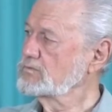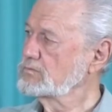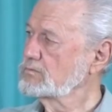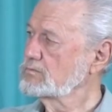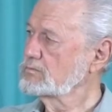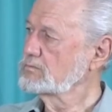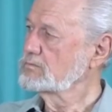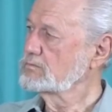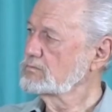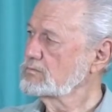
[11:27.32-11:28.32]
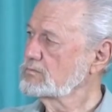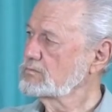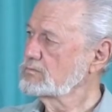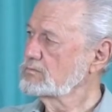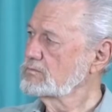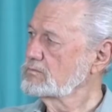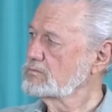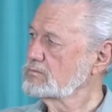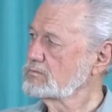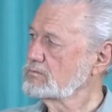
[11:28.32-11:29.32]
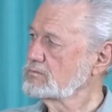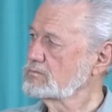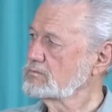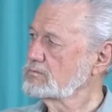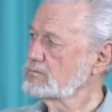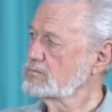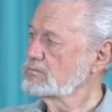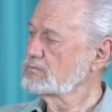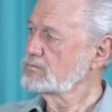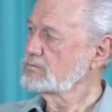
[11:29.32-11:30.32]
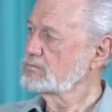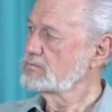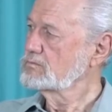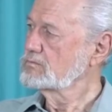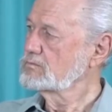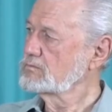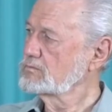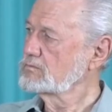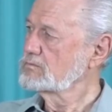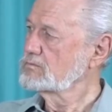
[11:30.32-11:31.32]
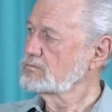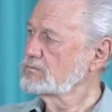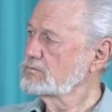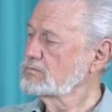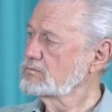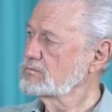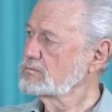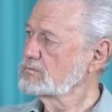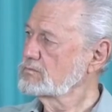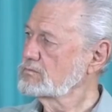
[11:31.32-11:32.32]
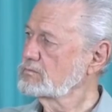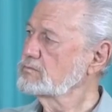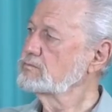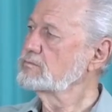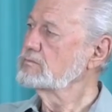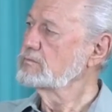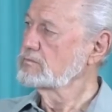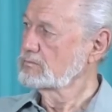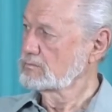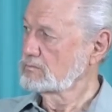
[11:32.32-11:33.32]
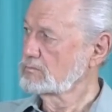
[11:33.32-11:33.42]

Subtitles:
This person isn't speaking.